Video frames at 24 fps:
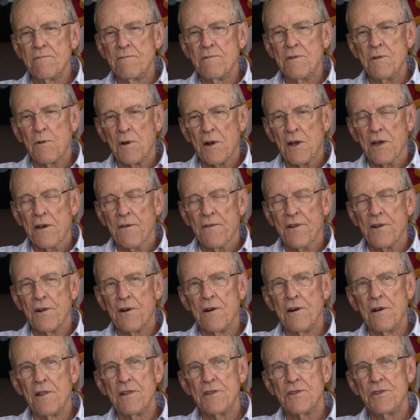we were given
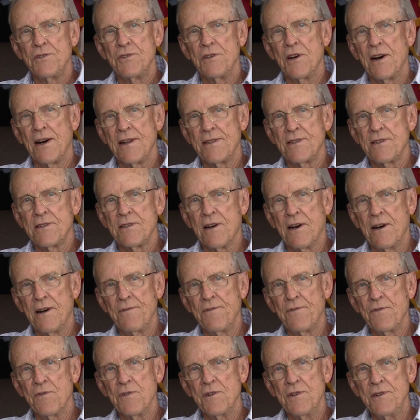all the shots,
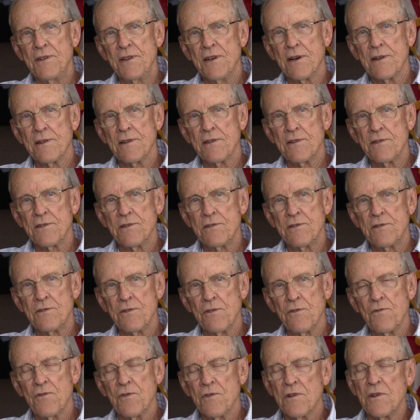typhoid, tetanus, and
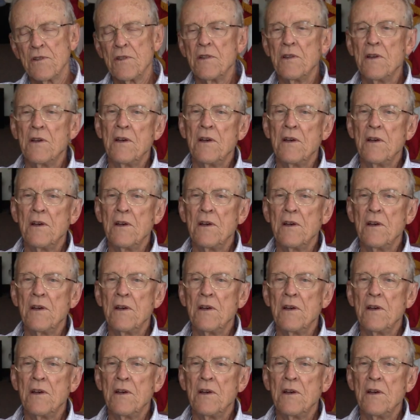so forth.